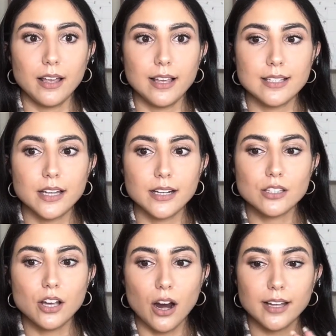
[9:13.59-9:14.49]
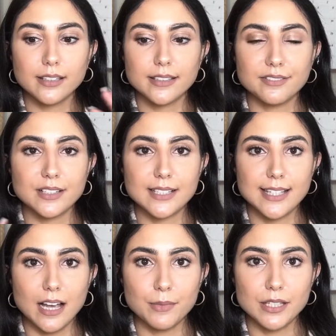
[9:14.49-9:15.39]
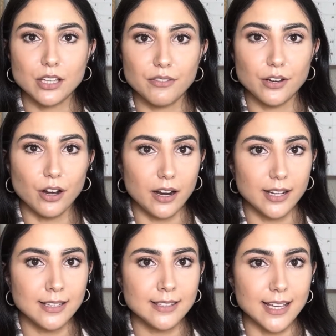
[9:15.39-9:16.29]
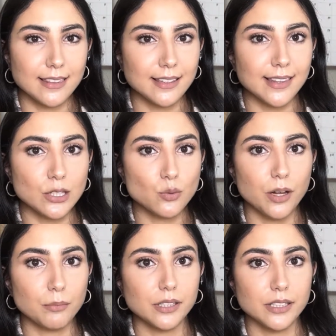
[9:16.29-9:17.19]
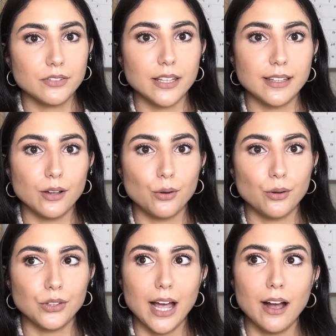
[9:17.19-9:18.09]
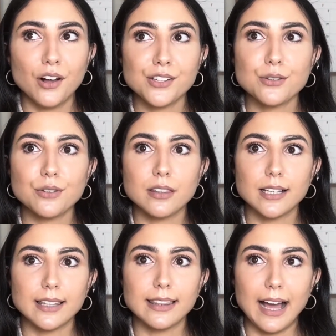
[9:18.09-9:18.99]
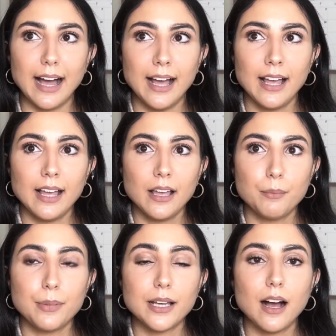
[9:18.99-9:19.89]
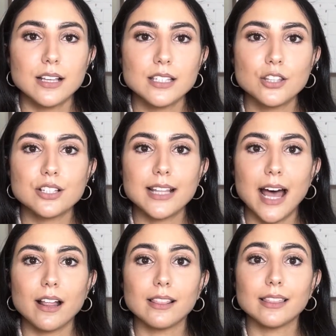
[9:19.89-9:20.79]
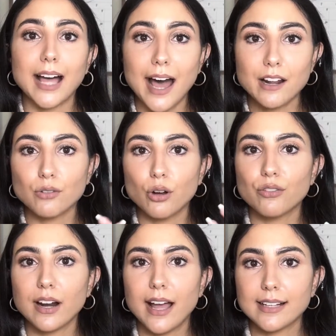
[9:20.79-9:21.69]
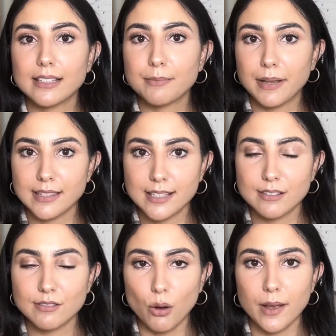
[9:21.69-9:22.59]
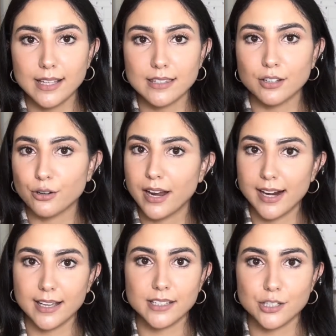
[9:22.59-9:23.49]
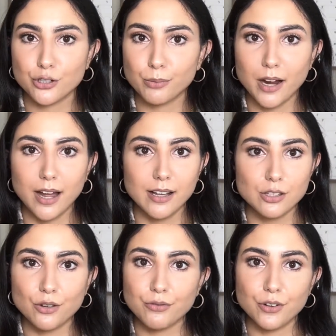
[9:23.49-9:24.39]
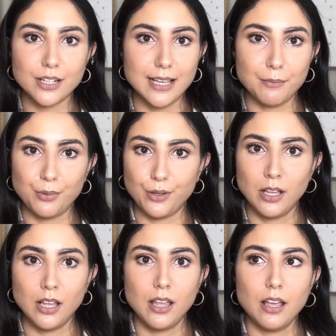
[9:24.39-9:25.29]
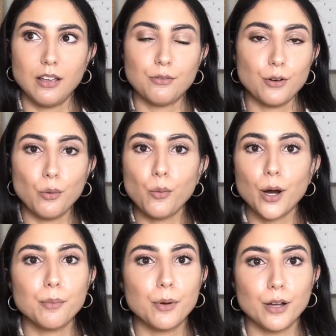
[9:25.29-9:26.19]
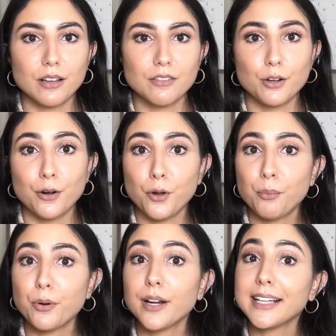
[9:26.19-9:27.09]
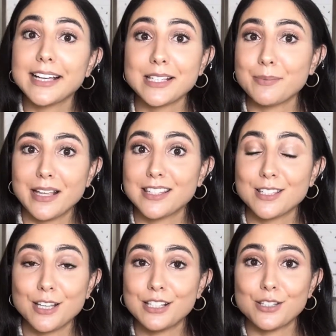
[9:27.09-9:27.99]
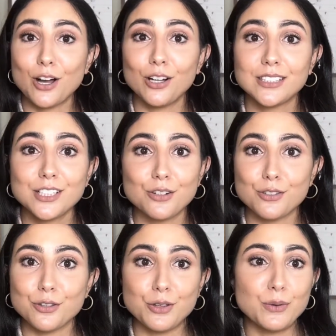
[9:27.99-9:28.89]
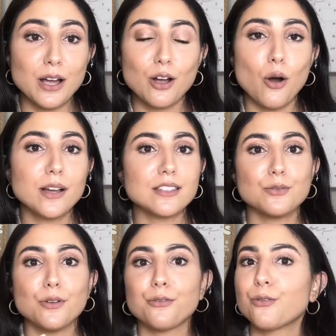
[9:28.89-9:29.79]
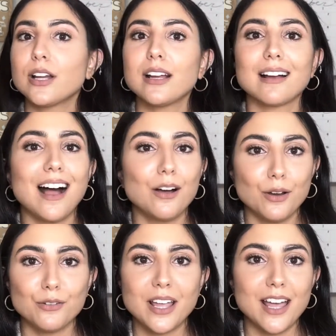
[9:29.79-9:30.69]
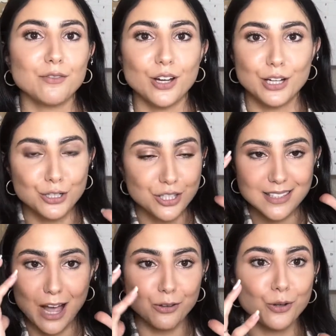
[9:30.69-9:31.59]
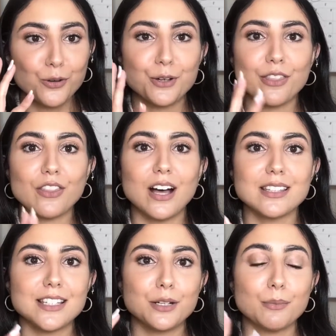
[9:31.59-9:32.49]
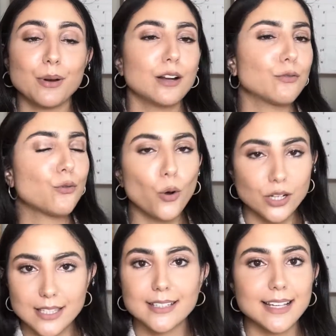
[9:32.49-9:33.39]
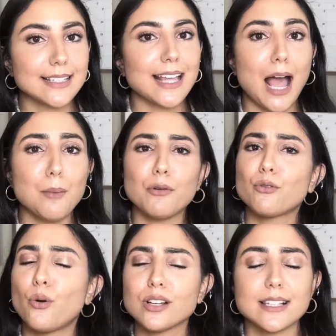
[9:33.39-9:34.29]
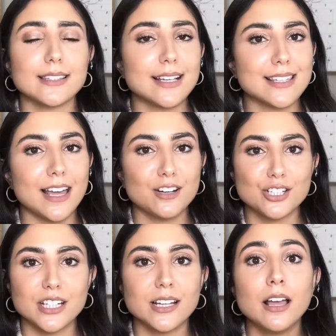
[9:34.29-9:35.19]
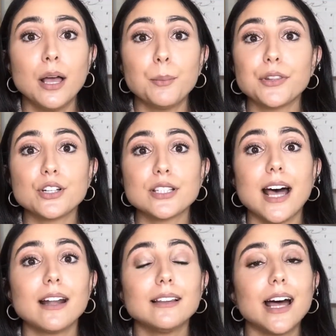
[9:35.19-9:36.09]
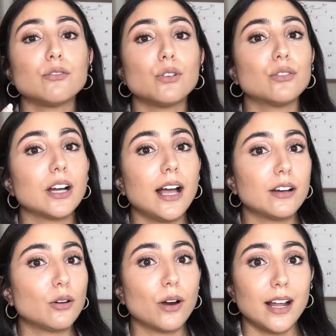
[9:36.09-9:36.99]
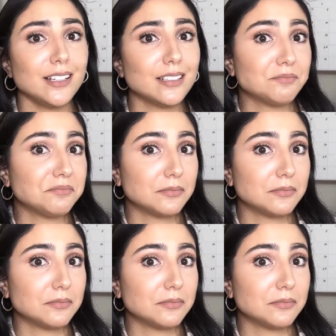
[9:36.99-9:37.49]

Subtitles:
is going to target different segments of their audience. I think that's one belief that they hold. I also think that because there's not a lot of overhead expenses going into creating a digital product. So for example, for a workbook, there are no printing expenses because it's all digital. So you can go into a free account of Canva and just download your thoughts in your brain. Of course it takes time, of course it takes energy, but there's not a lot of overhead or any